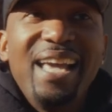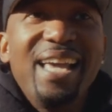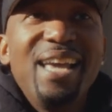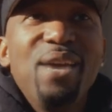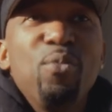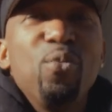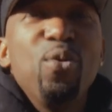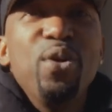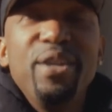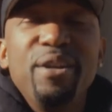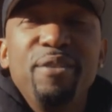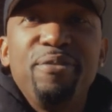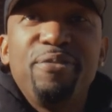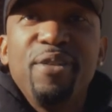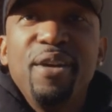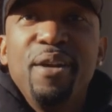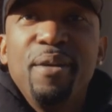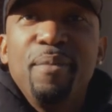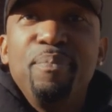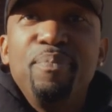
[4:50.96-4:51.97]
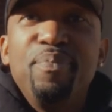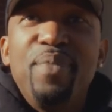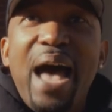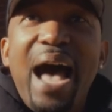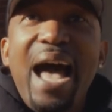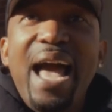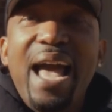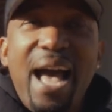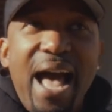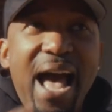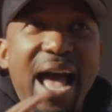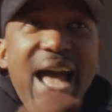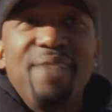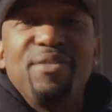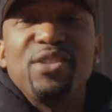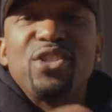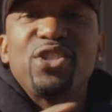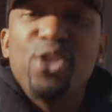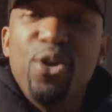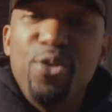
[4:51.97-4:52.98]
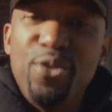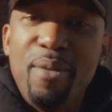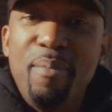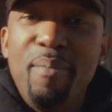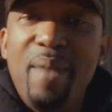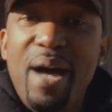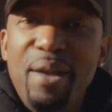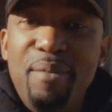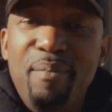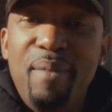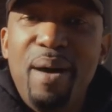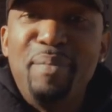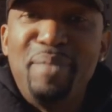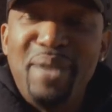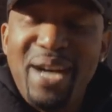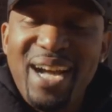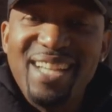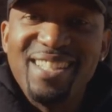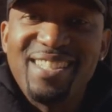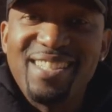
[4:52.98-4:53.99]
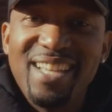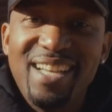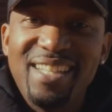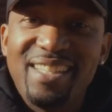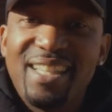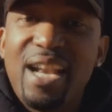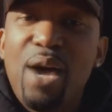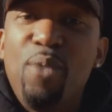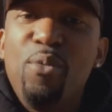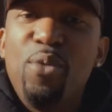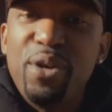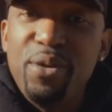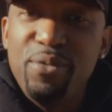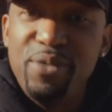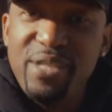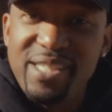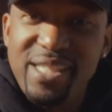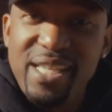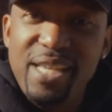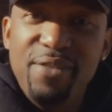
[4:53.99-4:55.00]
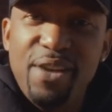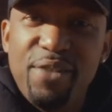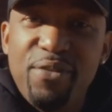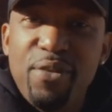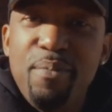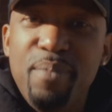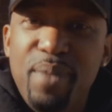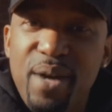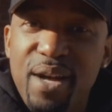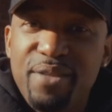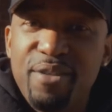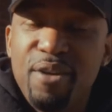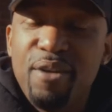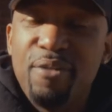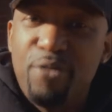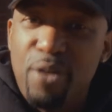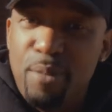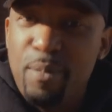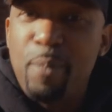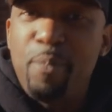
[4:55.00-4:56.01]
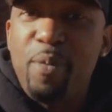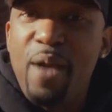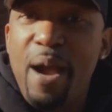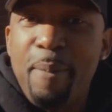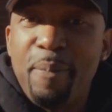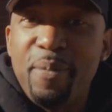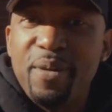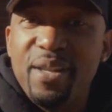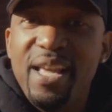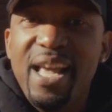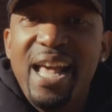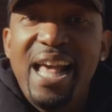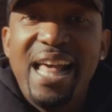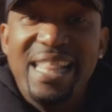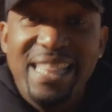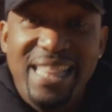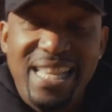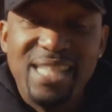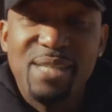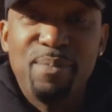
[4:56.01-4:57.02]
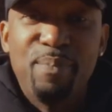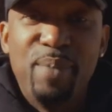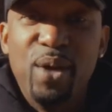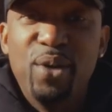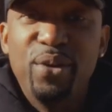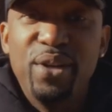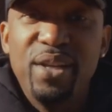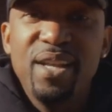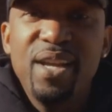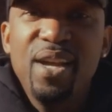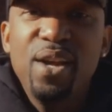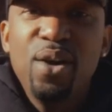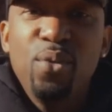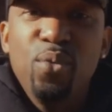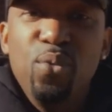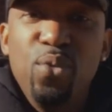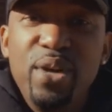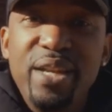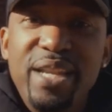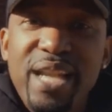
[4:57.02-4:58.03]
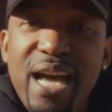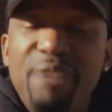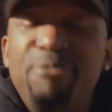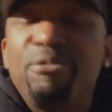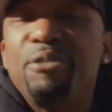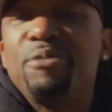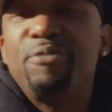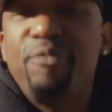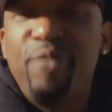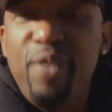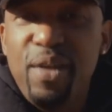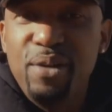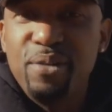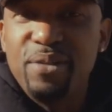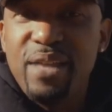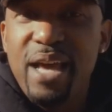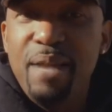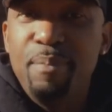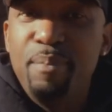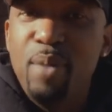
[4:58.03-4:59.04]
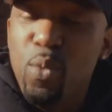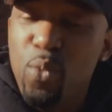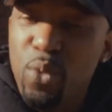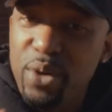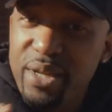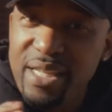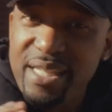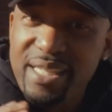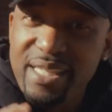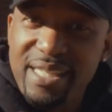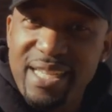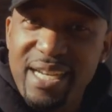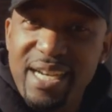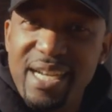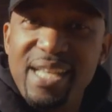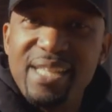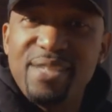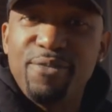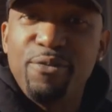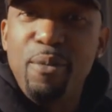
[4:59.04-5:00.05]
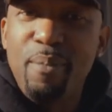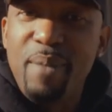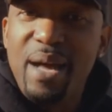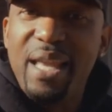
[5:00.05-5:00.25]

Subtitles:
it wouldn't have, I have a certain amount in my mindset that I want to receive every month from a property. And this building would not fulfill that. But what it does for